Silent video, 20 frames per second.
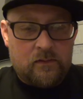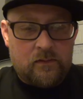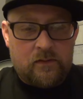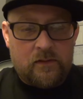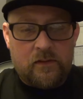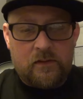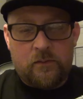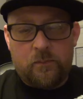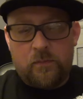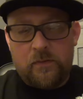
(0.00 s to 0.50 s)

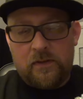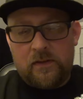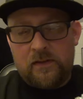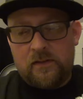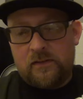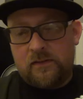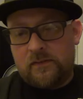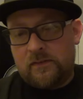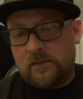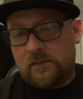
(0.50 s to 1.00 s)
this
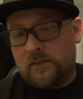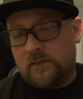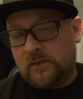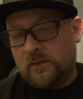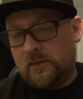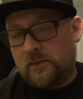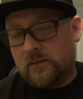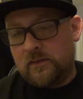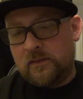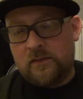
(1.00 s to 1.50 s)
piece.
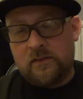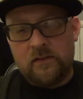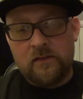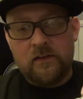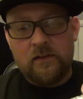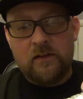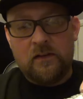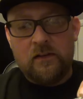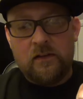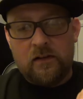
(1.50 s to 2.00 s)

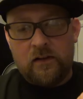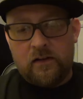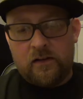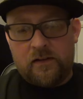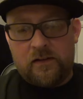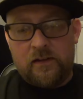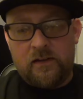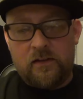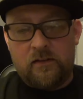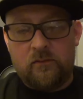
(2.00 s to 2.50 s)

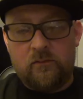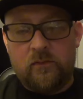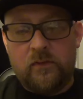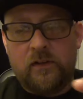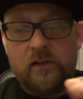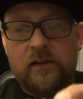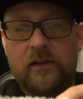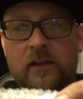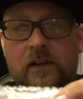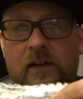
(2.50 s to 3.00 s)
Again,
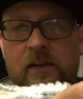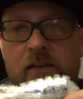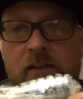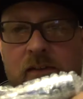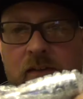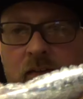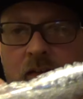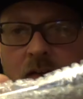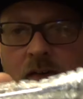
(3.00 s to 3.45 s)
really nice.